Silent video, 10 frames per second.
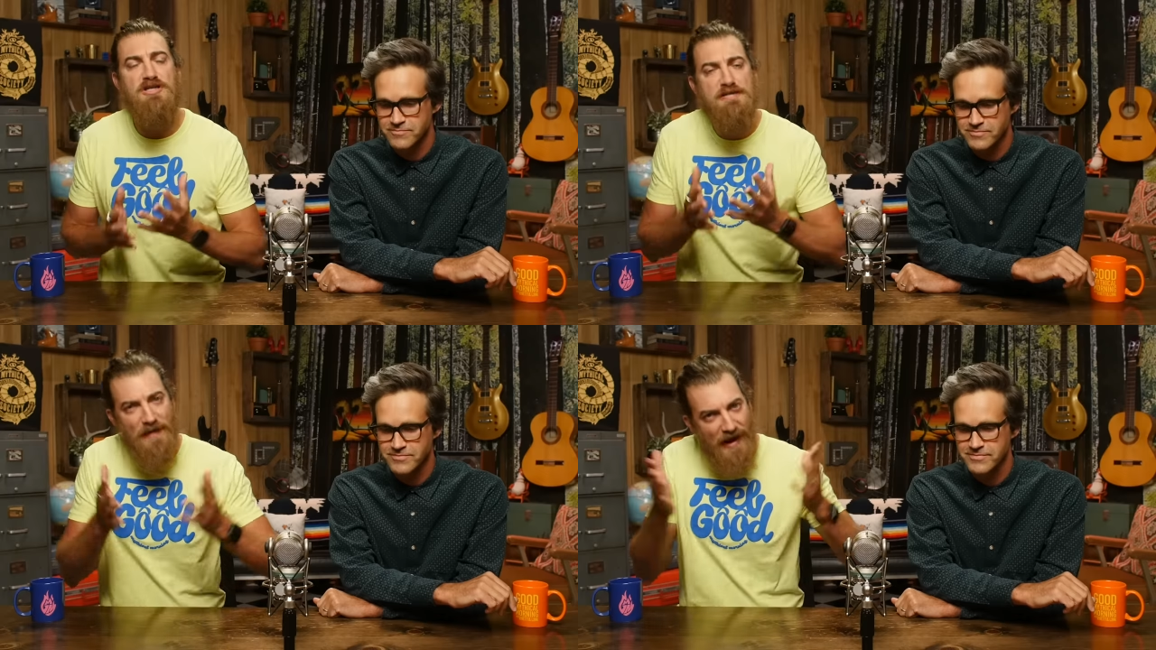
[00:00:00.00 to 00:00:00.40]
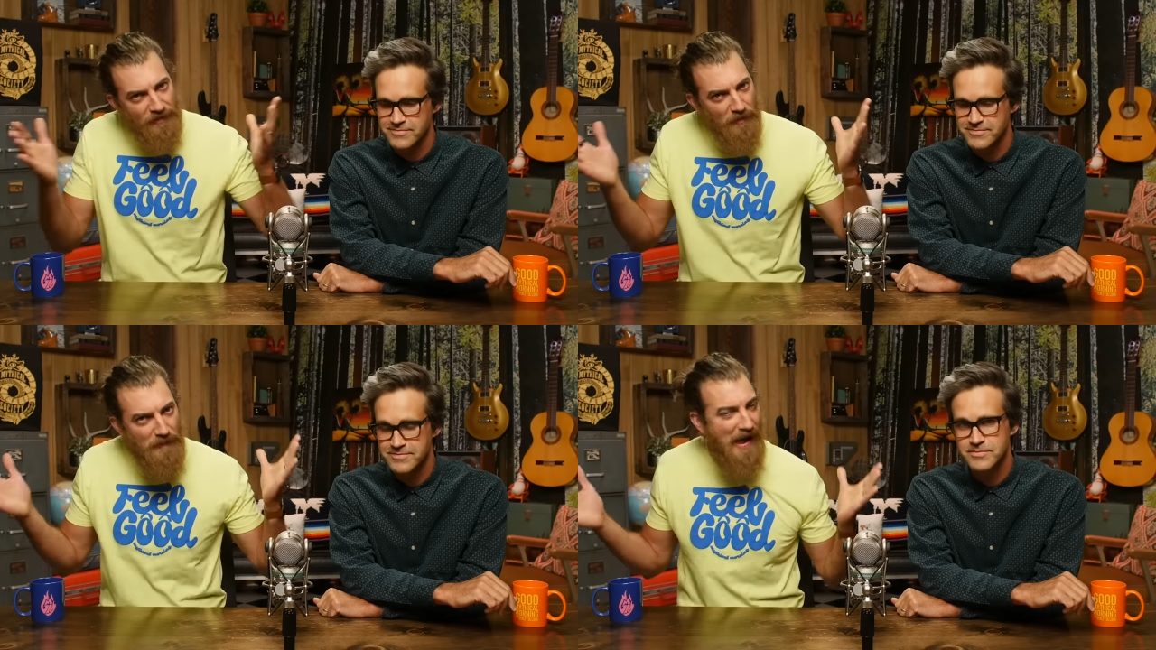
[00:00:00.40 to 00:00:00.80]

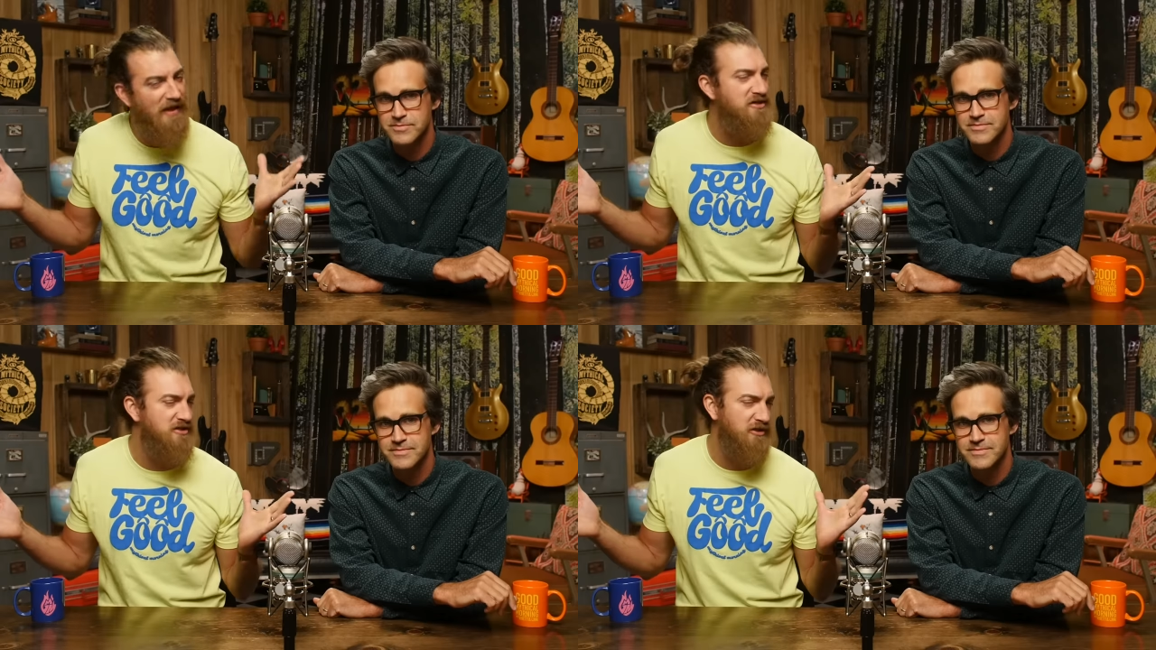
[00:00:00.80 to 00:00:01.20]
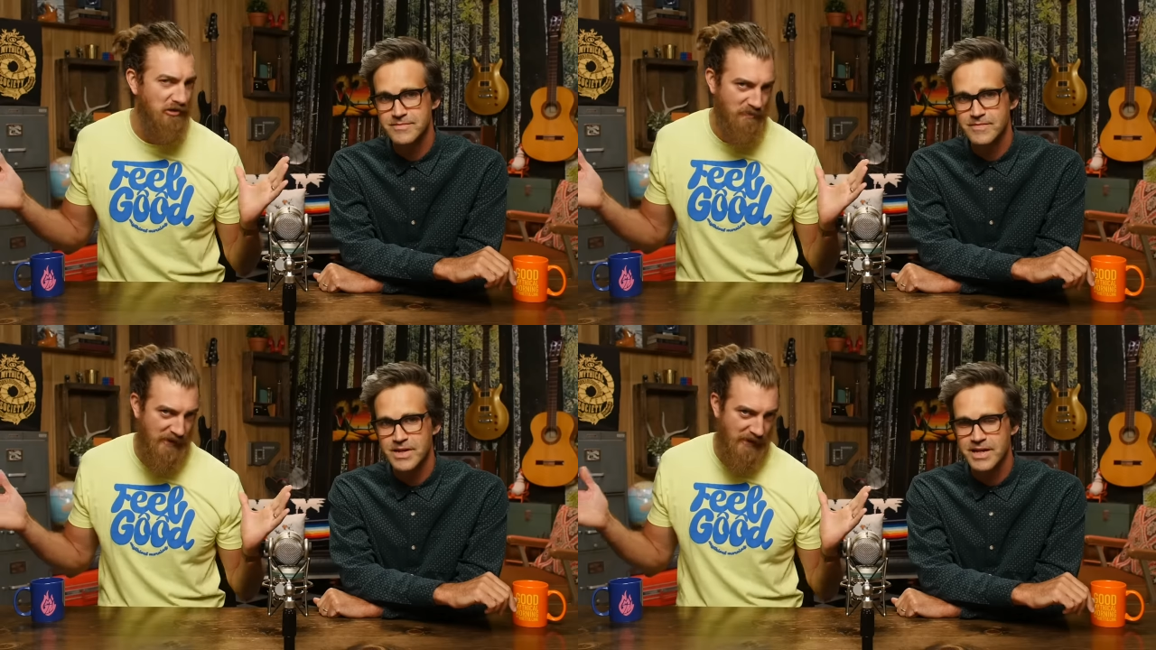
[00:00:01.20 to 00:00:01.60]
Speaker 1: expand their palate just a
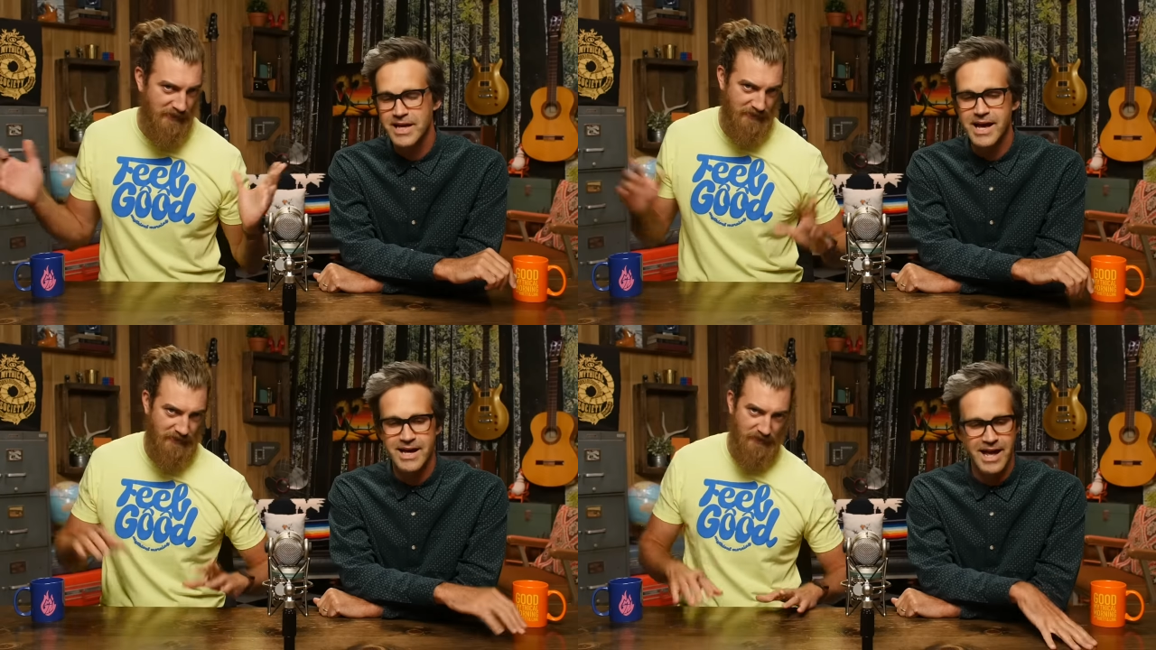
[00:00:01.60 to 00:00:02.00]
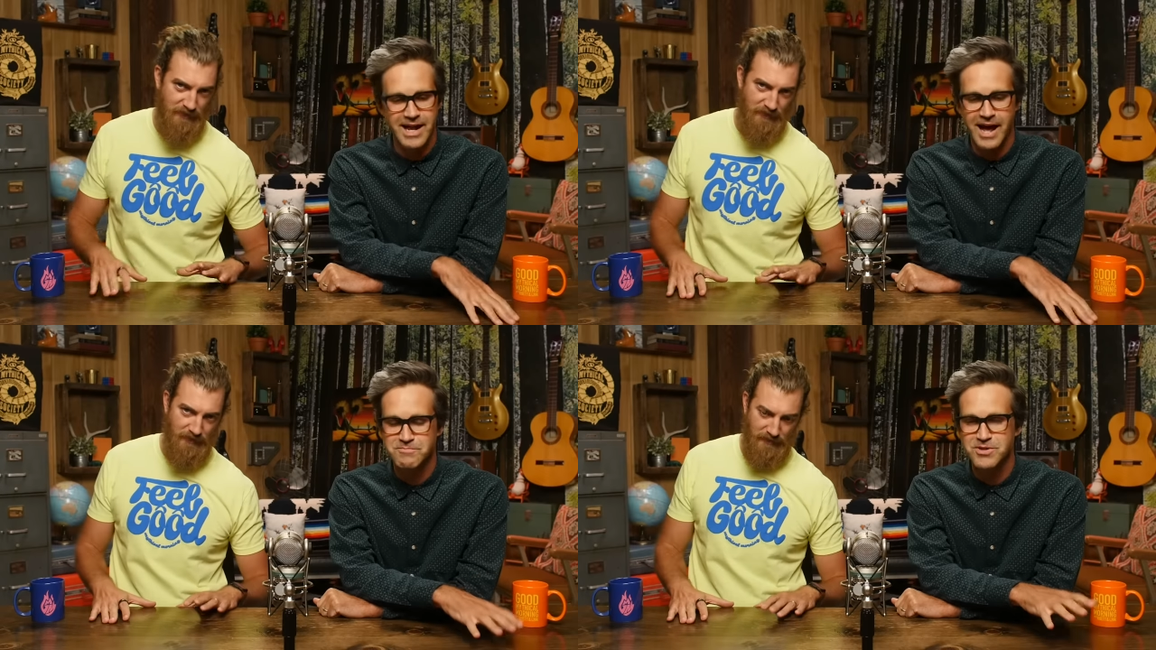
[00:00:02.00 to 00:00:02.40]
little bit. Yeah,
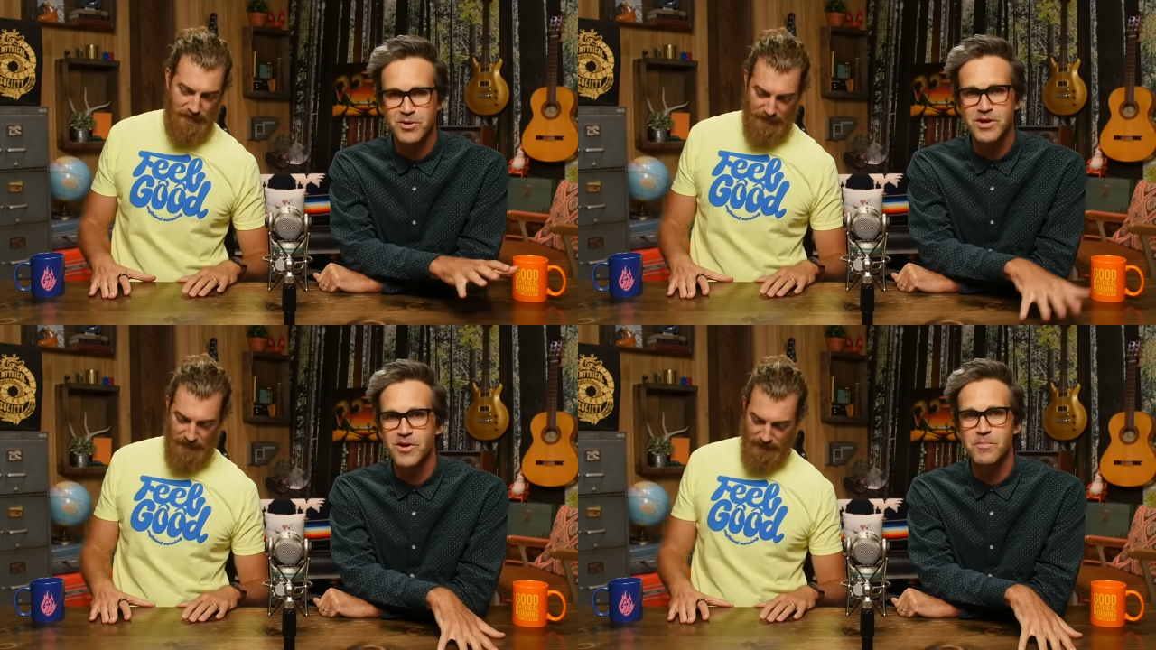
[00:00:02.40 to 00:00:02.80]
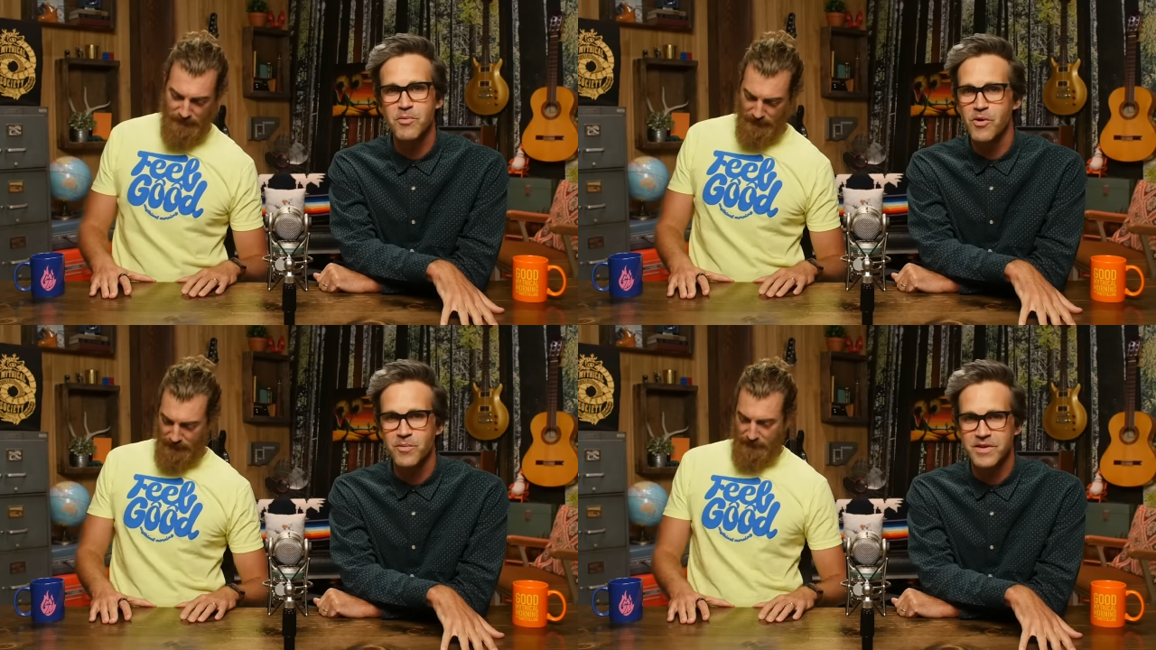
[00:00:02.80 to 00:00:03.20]
yeah, I'm totally
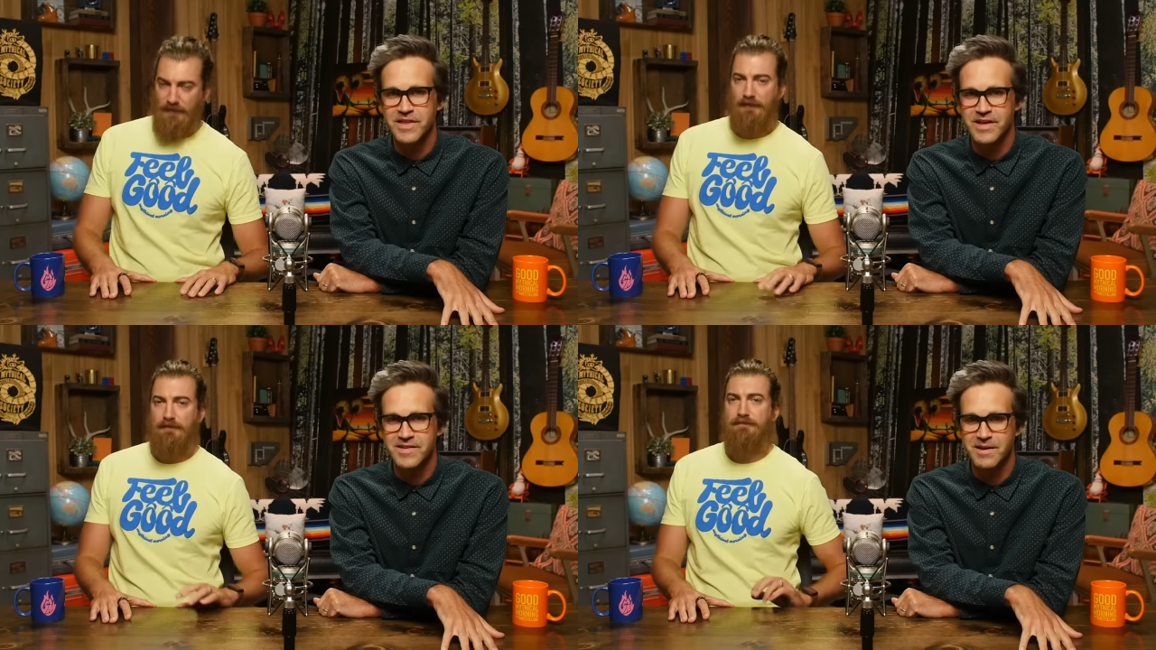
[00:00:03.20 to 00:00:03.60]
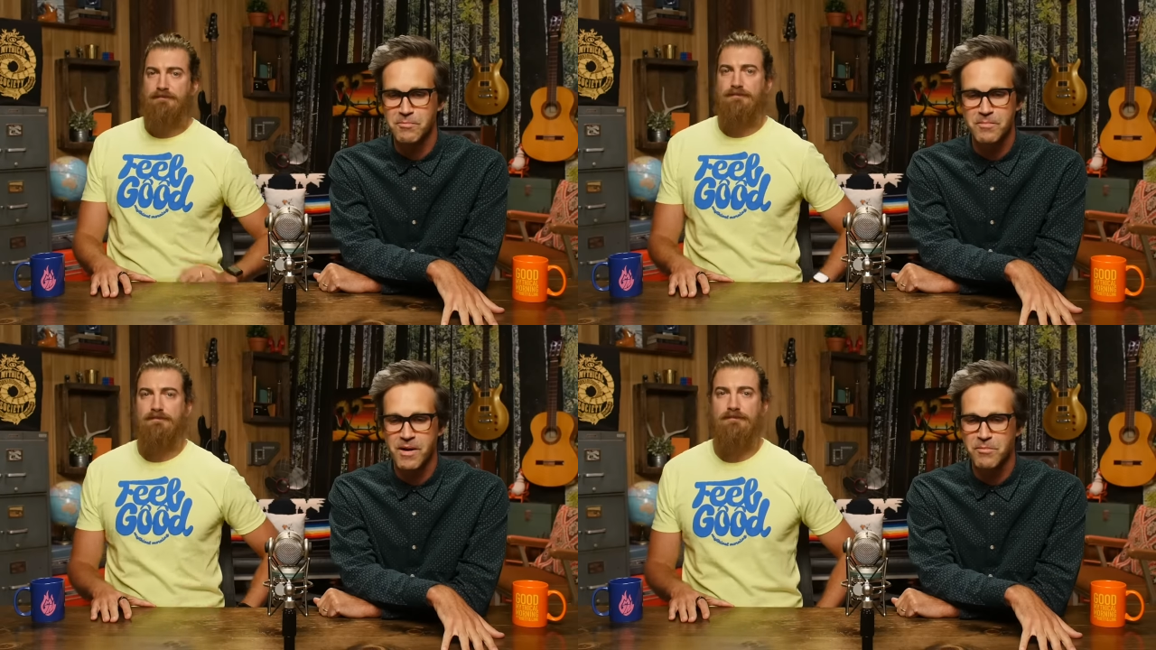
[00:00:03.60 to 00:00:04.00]
on board with this.
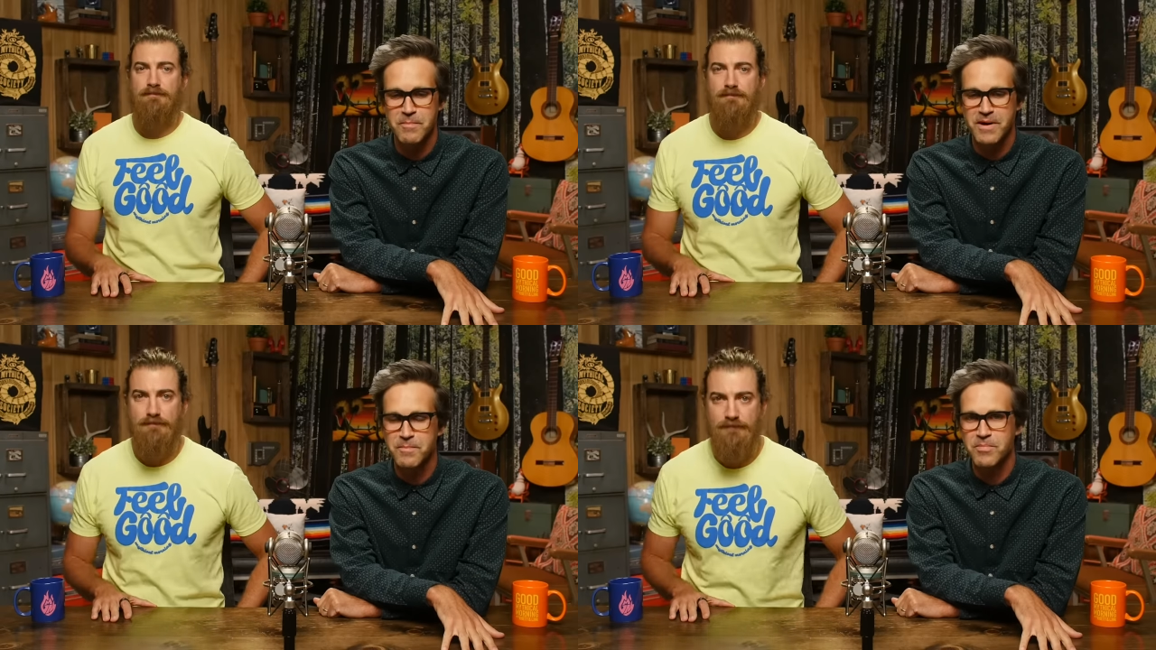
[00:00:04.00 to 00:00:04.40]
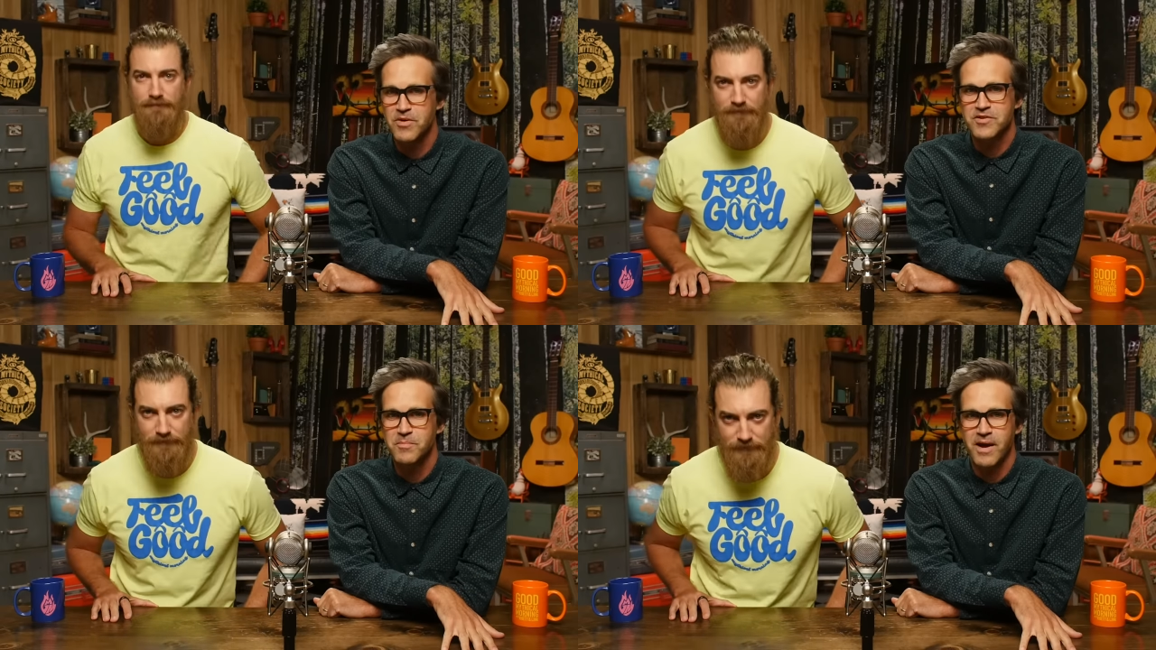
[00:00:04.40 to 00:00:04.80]
I'm a better
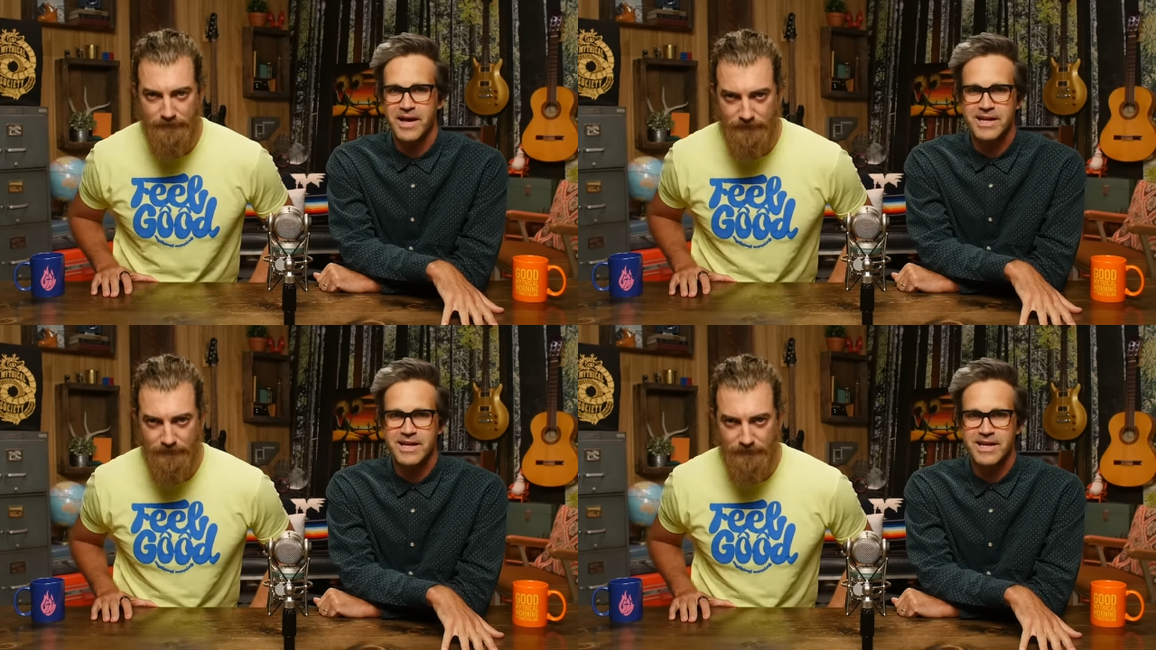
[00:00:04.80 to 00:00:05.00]
person by